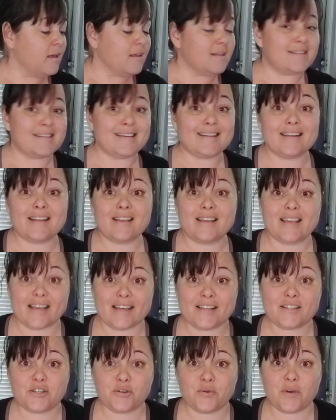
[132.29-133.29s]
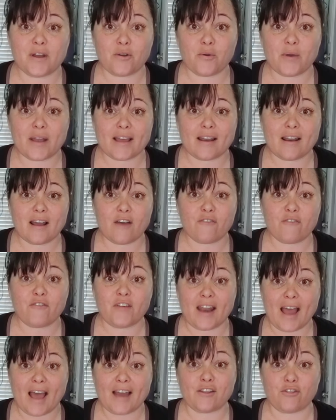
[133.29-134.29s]
didn't get to it quick enough
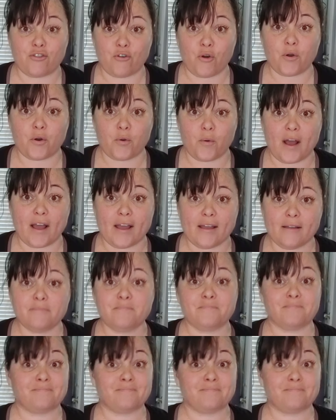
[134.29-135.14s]
and had to throw it away?